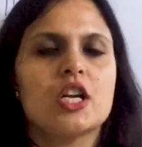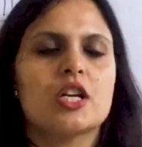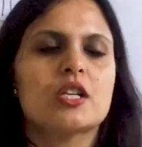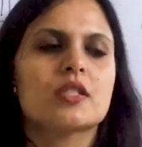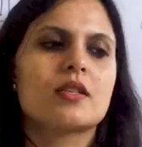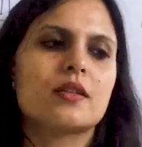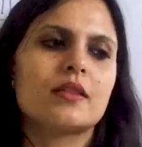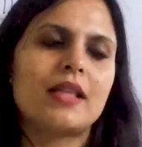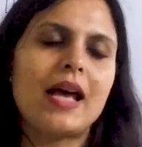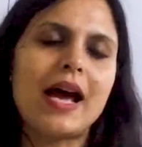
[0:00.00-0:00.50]

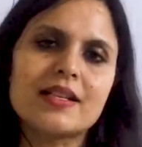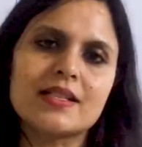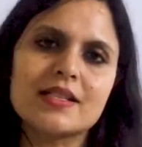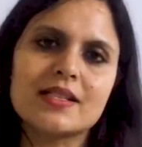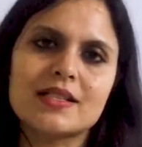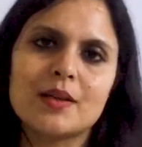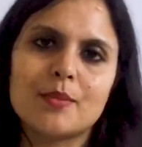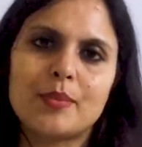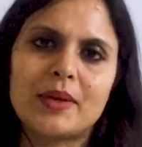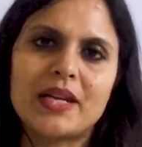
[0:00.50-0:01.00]
So that
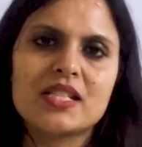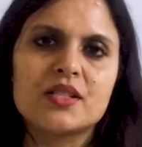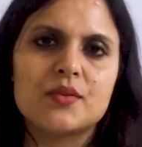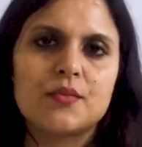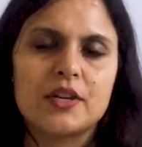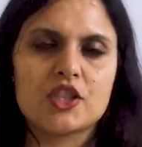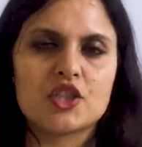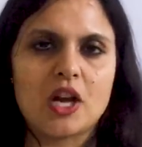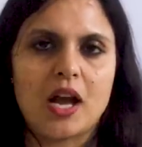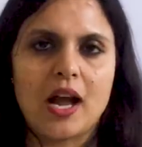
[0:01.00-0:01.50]
is the place
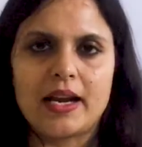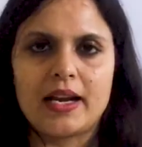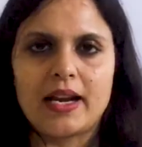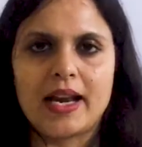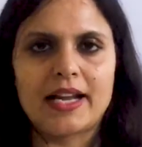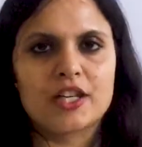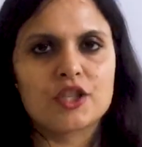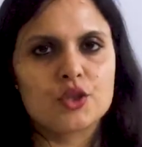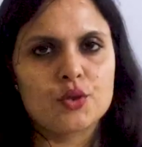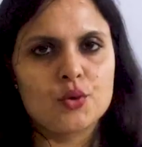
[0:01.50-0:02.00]
which I
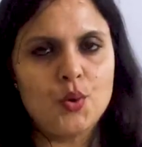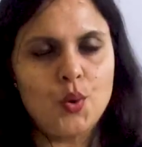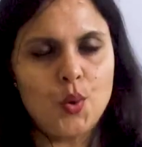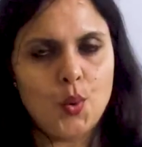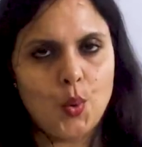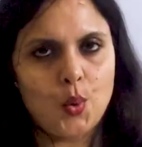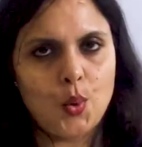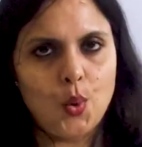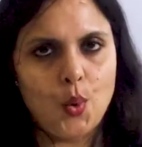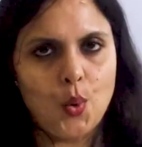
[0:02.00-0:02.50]
like to
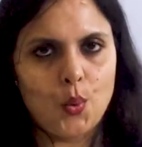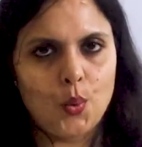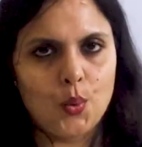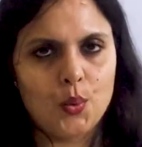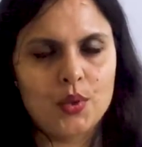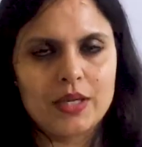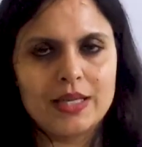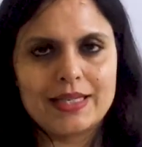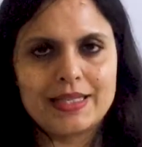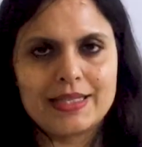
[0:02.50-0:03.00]
go.
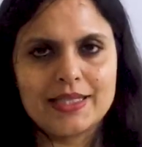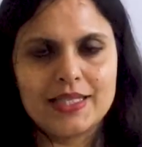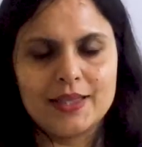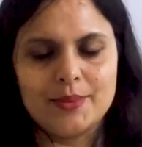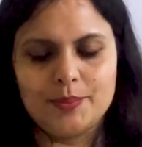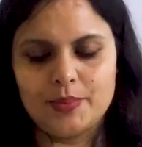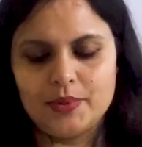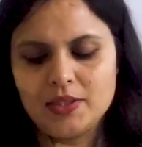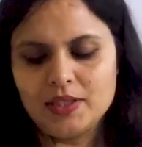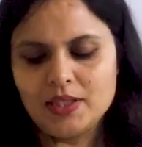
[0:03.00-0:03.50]

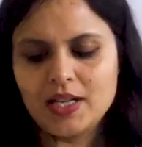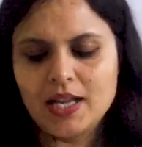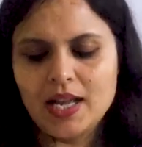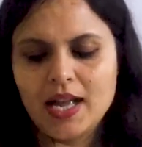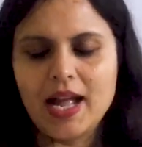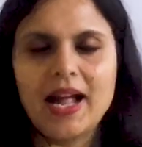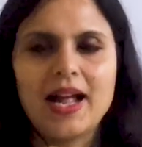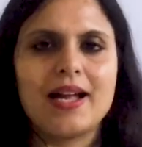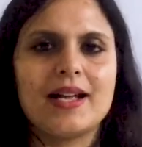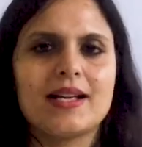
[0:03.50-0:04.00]
Simple
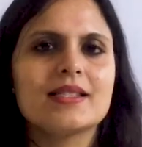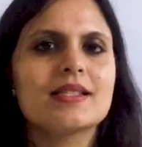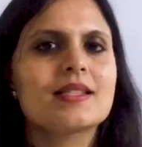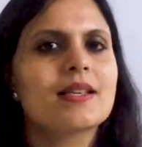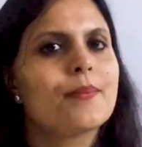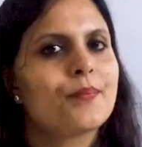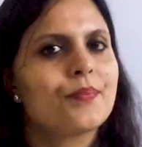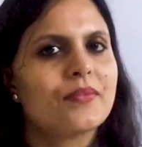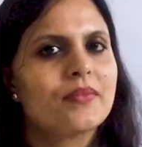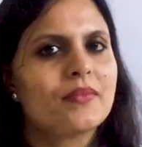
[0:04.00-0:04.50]
as
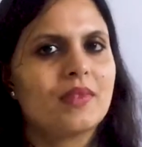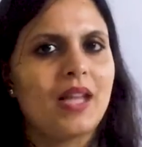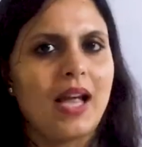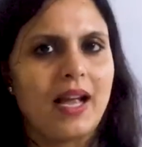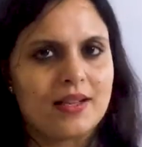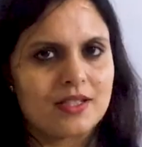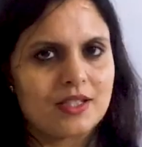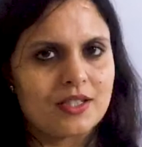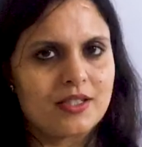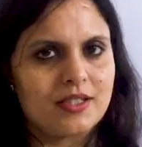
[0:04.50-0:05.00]

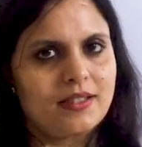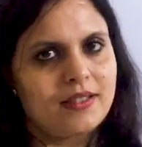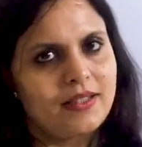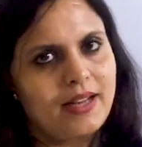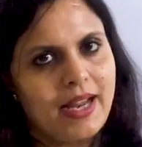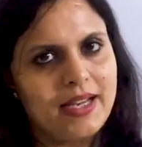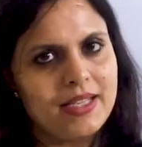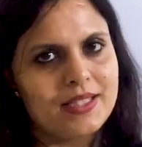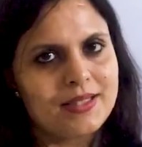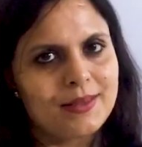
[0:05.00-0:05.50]
that,
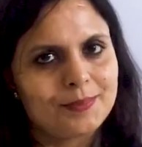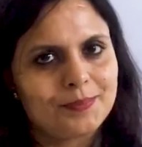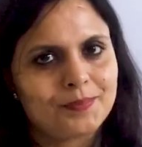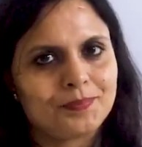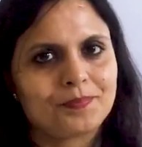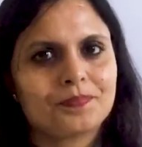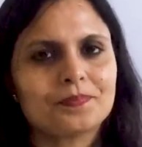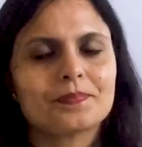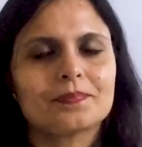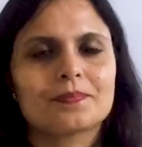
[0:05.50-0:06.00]
right?
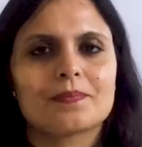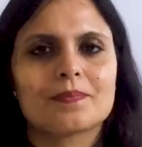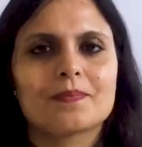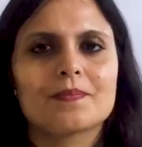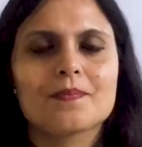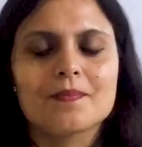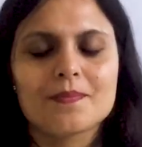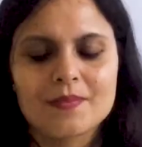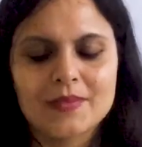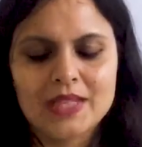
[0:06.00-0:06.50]

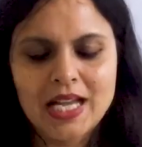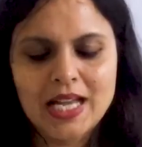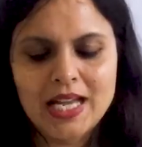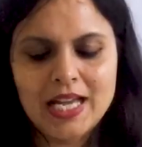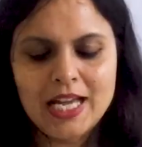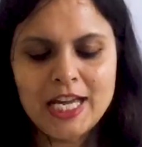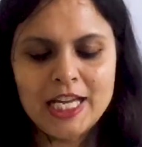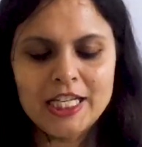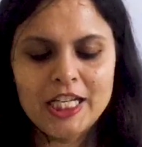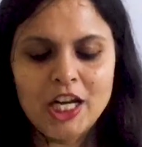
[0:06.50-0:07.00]

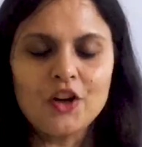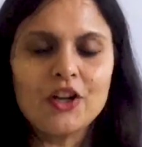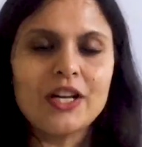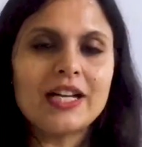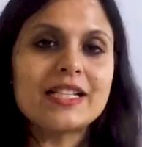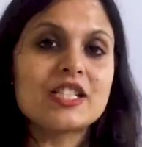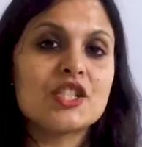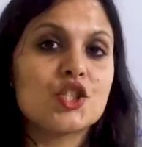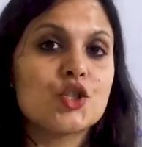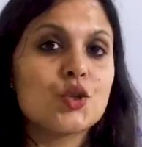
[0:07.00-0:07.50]
Now
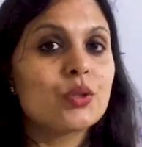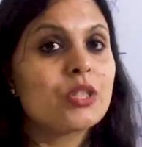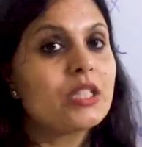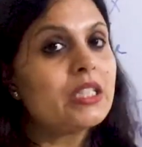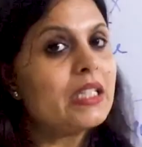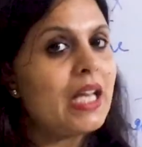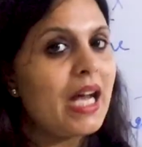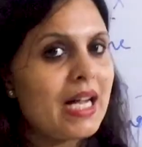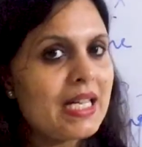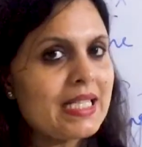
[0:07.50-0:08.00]
let's do the
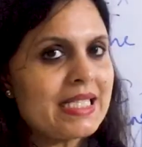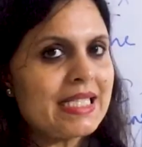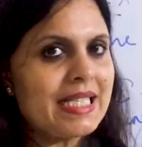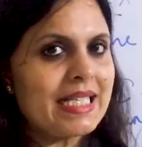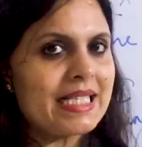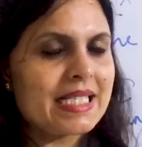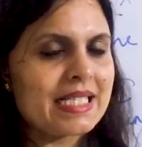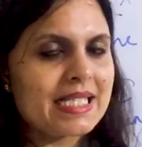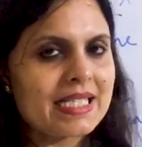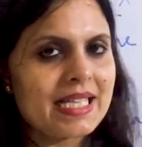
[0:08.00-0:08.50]
last
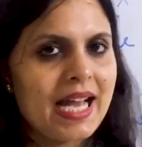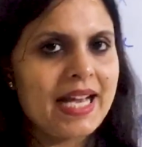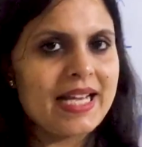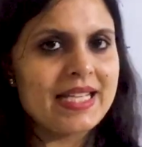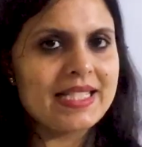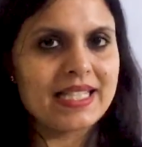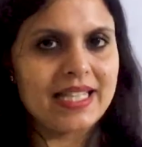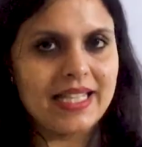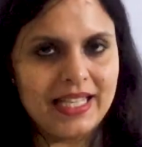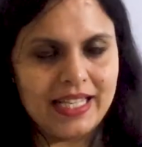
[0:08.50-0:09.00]
exercise,
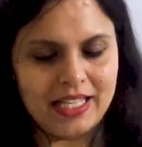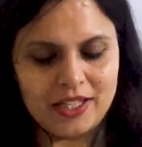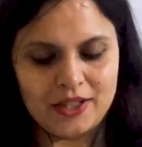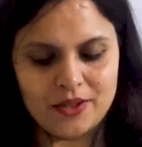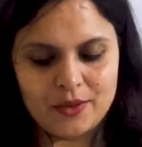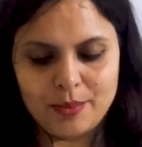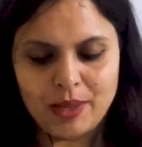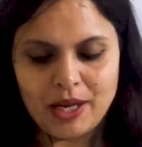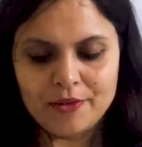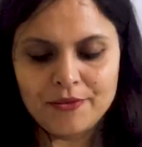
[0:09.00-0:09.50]
E,
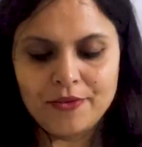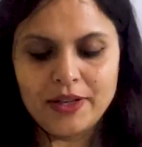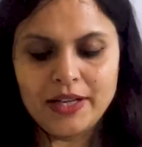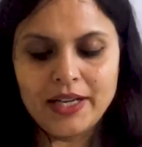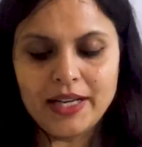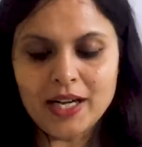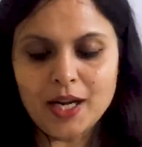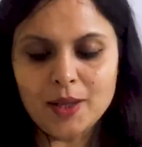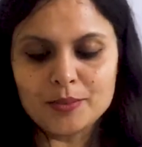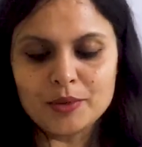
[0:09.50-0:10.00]
by
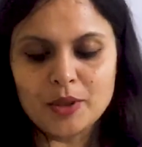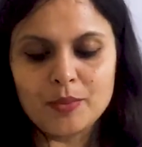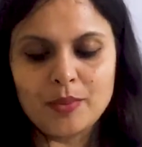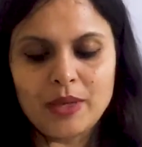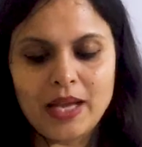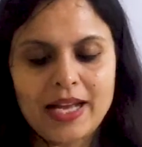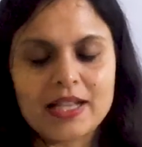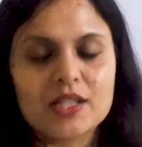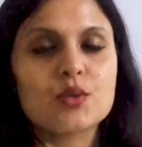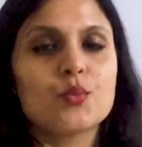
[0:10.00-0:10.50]
filling up the
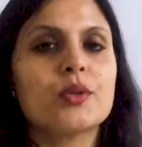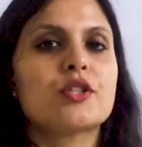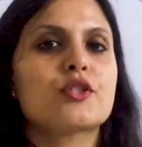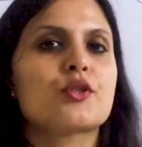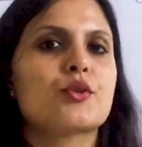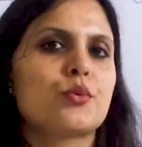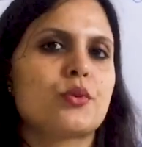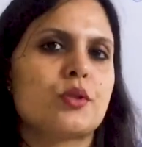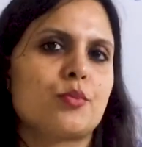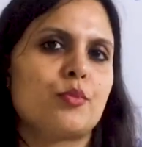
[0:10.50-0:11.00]
blanks with
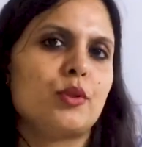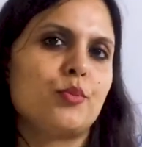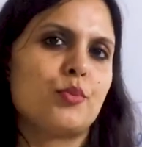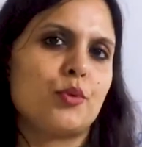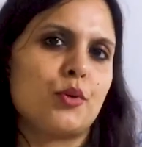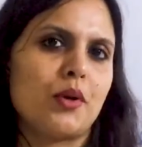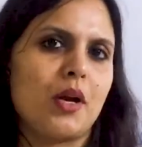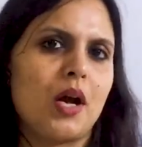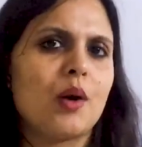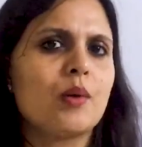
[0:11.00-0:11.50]
suitable
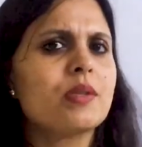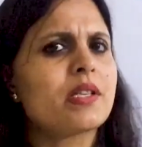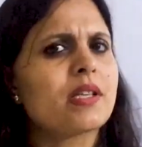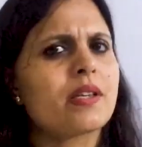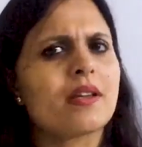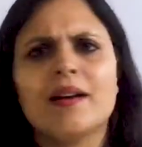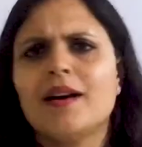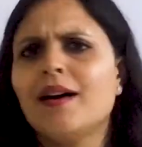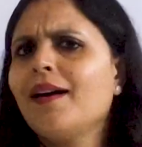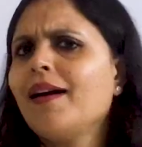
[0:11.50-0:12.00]
pronouns.
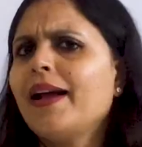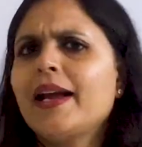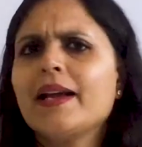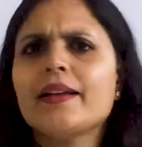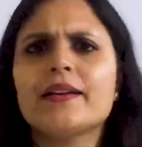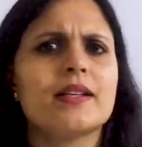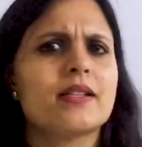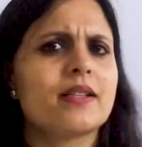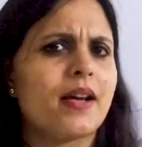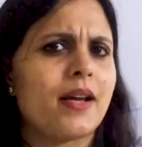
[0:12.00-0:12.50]
Here
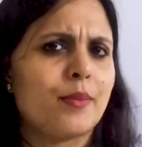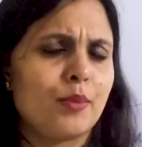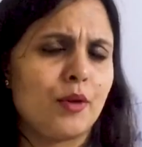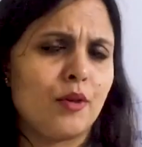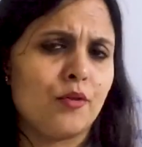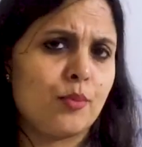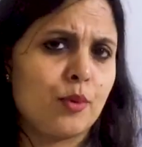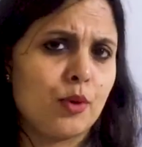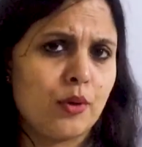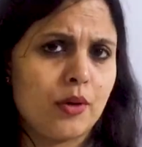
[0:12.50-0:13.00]
any type
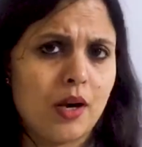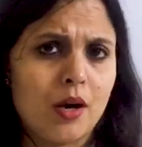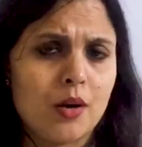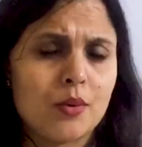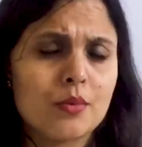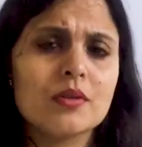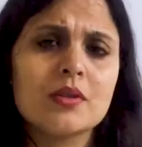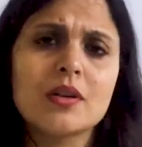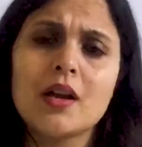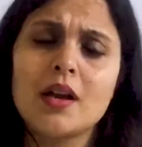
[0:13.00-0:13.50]
of
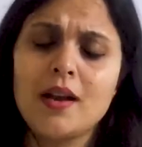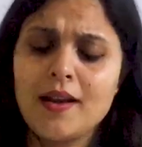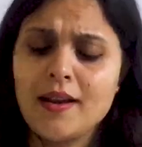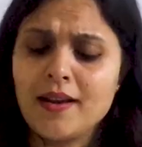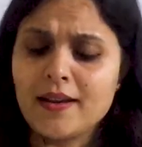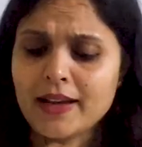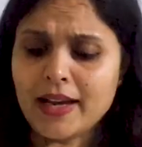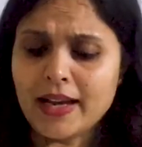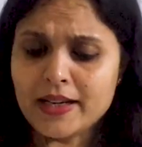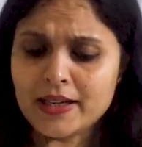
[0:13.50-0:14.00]
pronoun
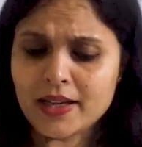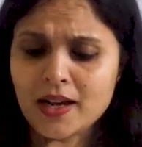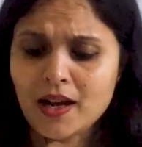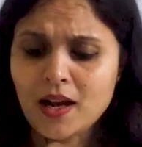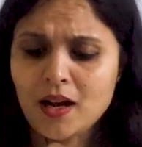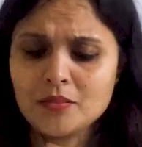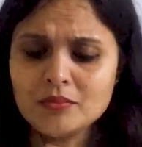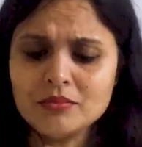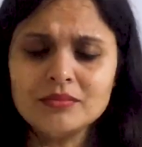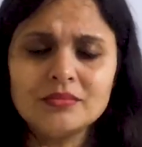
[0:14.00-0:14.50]
can
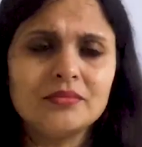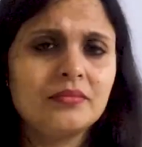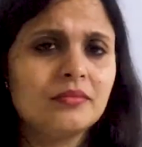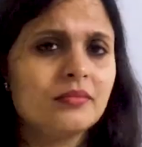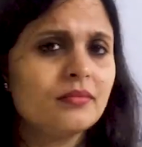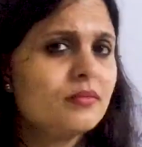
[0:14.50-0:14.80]
come.